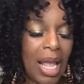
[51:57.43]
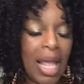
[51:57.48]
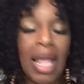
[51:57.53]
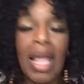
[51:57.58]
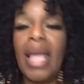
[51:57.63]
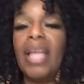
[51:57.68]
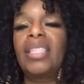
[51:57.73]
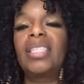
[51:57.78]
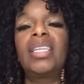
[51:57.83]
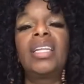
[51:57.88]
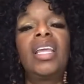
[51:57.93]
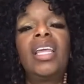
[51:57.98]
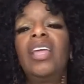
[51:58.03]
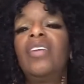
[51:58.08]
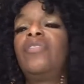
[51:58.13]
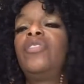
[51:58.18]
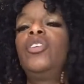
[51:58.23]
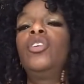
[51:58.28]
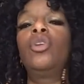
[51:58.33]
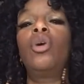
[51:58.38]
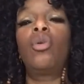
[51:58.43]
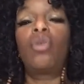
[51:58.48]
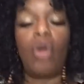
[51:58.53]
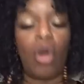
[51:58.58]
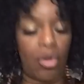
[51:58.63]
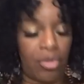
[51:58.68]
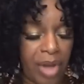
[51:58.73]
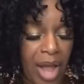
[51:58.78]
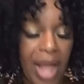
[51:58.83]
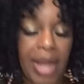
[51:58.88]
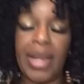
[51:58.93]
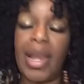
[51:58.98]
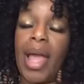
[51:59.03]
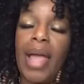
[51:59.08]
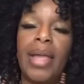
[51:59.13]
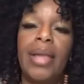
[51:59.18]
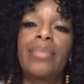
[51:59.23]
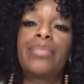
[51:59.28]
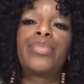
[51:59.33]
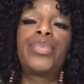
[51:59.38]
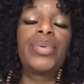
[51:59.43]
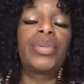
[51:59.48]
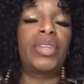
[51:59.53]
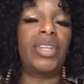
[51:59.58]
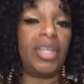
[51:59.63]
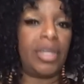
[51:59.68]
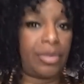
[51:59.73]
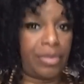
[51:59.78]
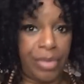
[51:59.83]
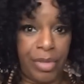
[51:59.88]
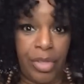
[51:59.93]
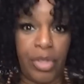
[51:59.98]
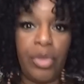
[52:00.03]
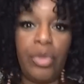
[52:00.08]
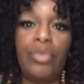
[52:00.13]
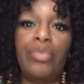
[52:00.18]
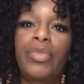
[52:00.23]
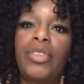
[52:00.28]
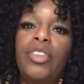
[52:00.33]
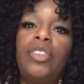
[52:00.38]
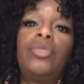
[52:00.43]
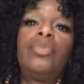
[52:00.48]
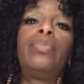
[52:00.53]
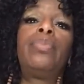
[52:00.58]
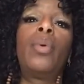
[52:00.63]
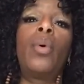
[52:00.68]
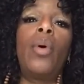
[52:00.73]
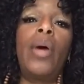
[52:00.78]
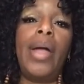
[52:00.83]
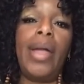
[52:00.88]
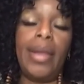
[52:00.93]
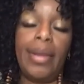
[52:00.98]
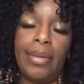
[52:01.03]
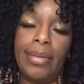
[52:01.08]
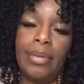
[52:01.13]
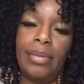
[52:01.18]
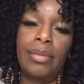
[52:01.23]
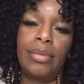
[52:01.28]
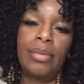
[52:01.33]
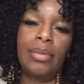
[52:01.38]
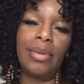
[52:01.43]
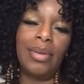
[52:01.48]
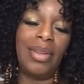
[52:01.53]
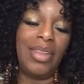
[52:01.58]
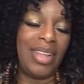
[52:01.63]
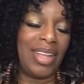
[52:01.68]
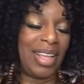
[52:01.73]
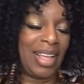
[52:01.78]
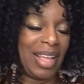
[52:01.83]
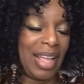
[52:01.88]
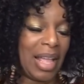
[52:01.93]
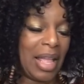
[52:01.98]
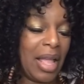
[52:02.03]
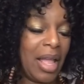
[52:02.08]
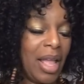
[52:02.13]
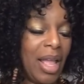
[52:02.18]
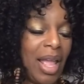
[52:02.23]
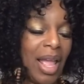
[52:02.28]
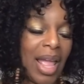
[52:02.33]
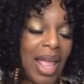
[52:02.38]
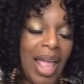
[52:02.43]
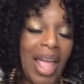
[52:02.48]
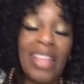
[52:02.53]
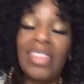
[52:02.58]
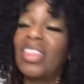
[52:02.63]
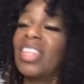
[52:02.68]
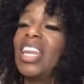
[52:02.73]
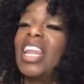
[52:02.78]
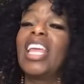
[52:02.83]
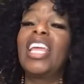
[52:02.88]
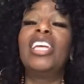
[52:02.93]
Anthony, if you don't go night-night, you, boy, Anthony